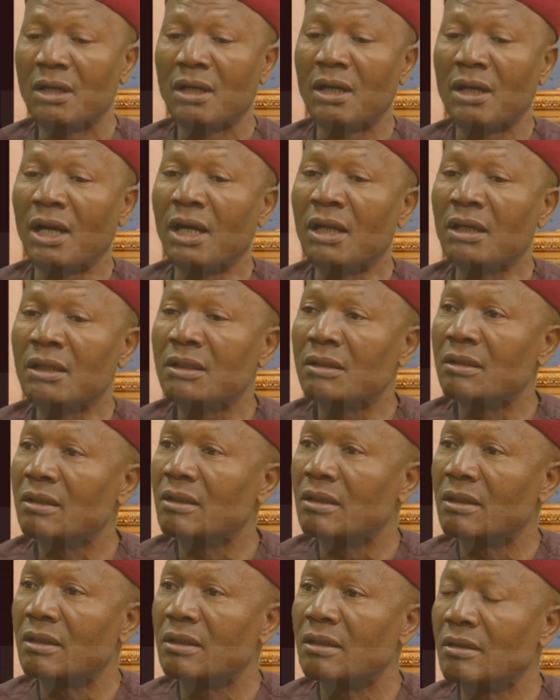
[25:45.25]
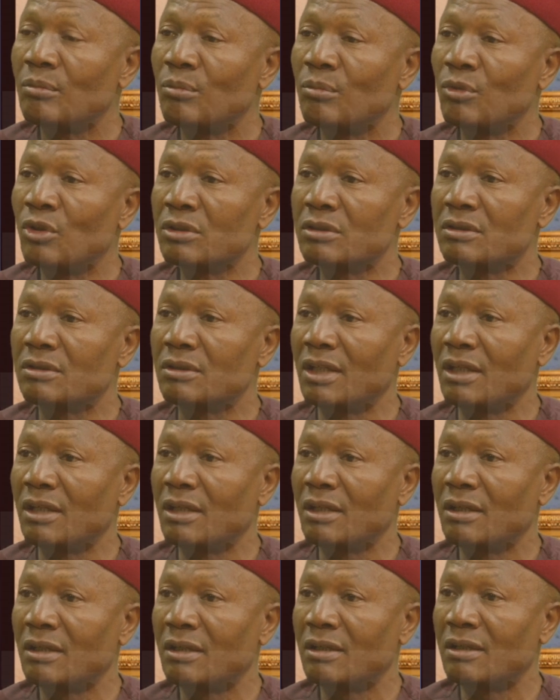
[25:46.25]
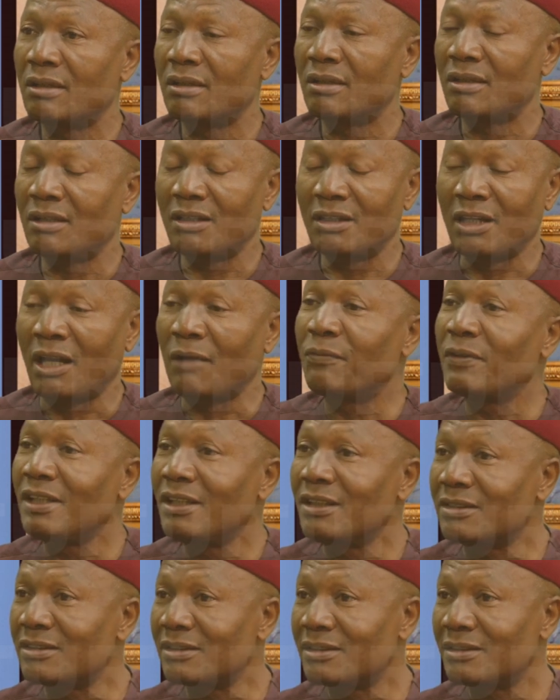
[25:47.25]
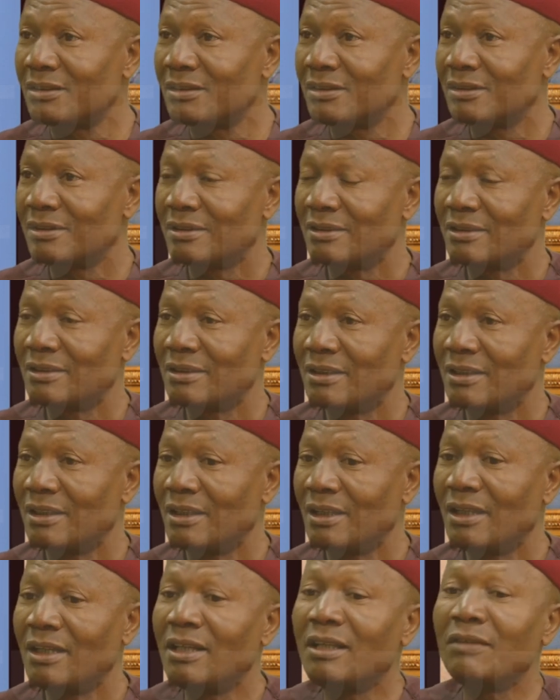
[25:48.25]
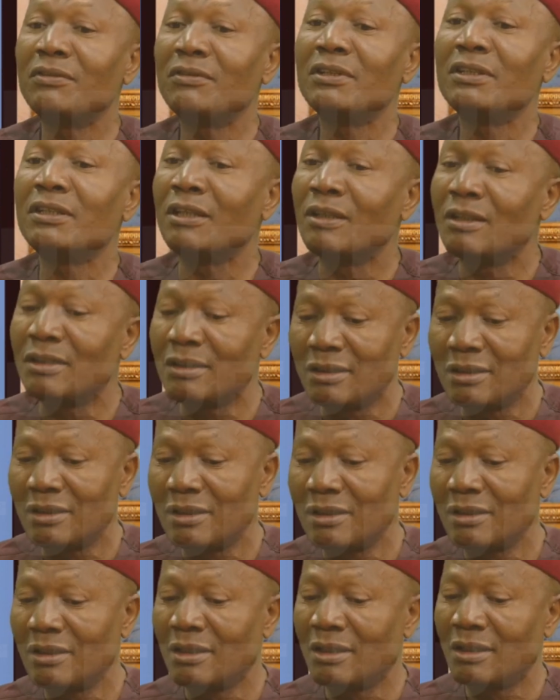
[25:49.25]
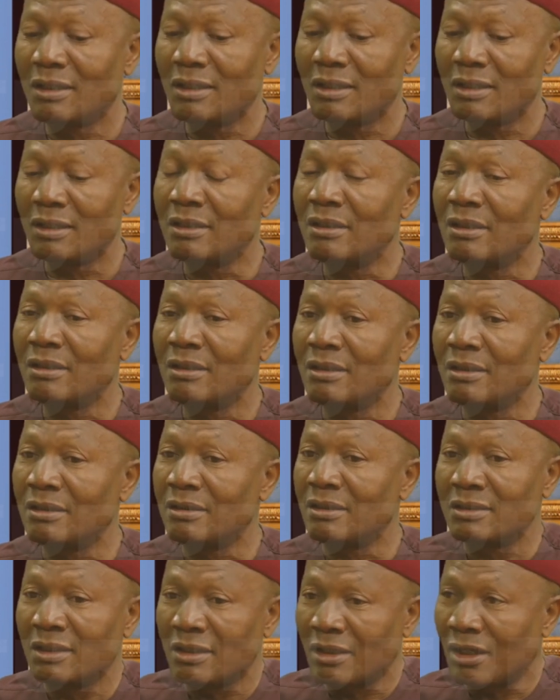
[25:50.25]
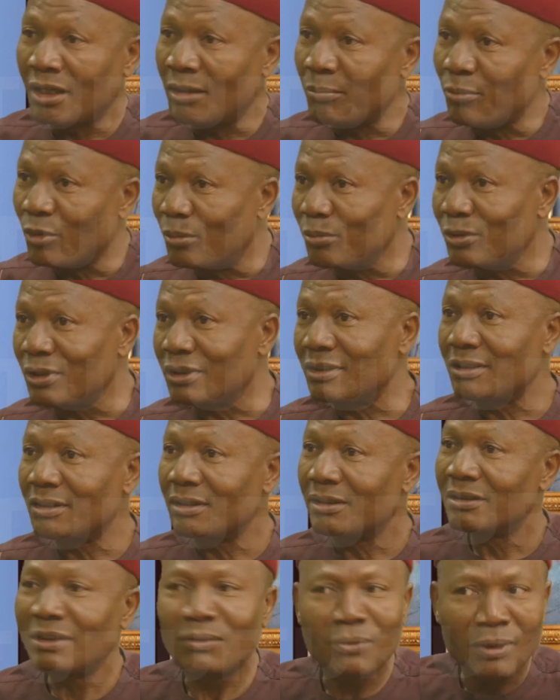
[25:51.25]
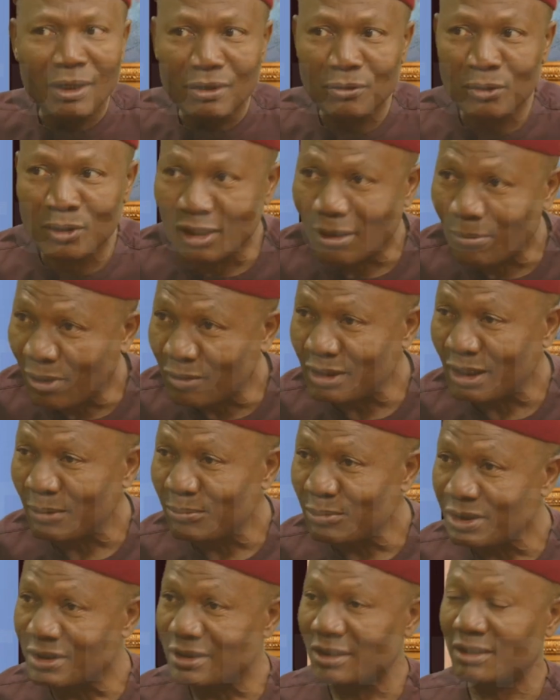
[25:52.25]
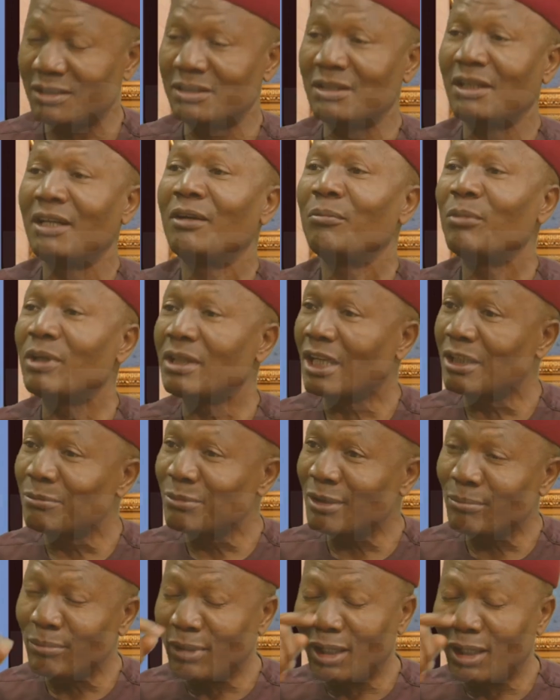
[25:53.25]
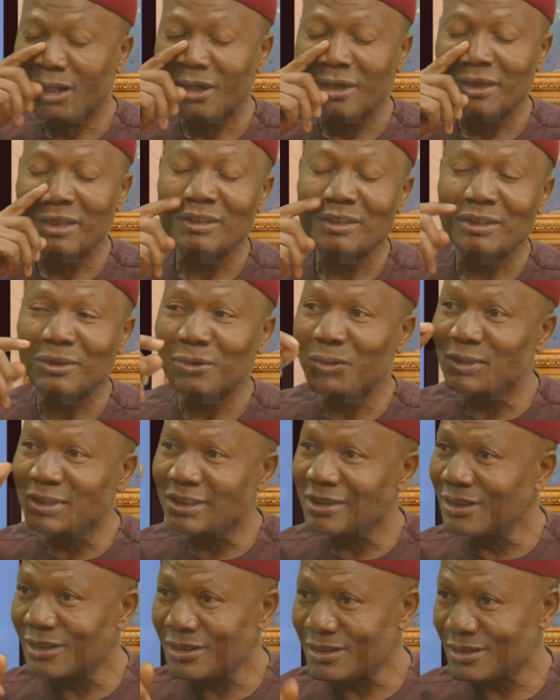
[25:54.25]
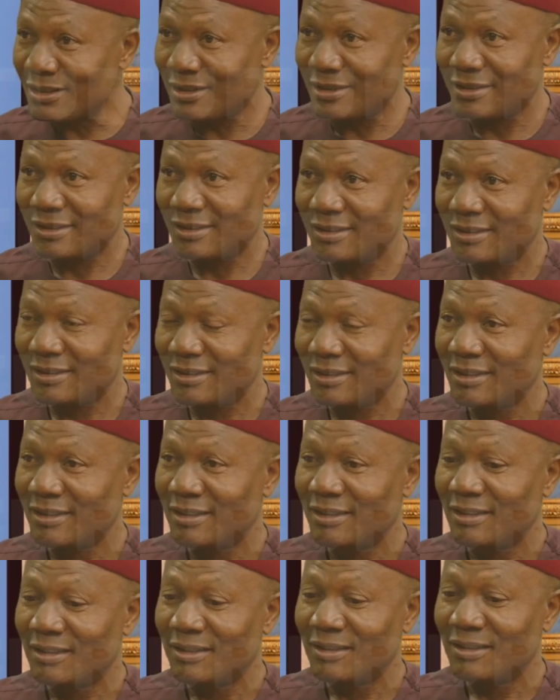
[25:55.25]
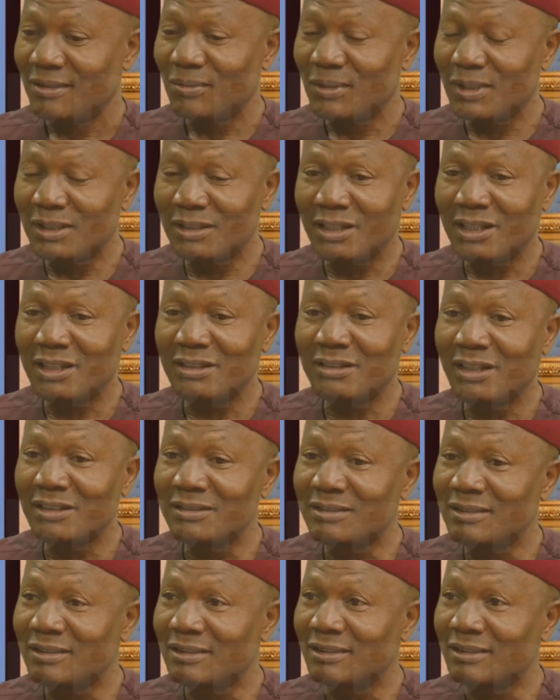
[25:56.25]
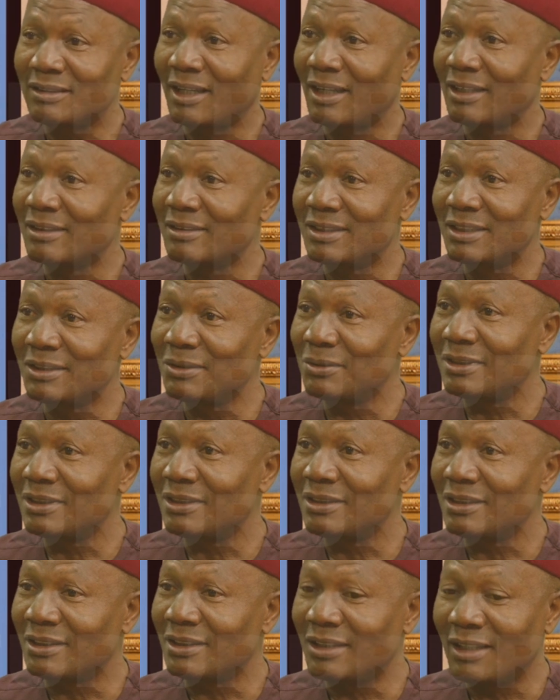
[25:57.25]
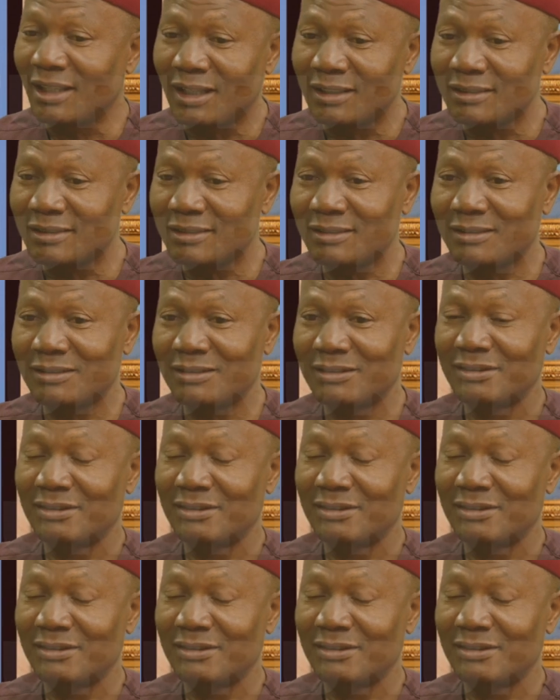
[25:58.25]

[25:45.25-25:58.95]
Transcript: and most affiliates, even the general public, they were going about their business. But I remember in the olden days, when NLC and TUC declares,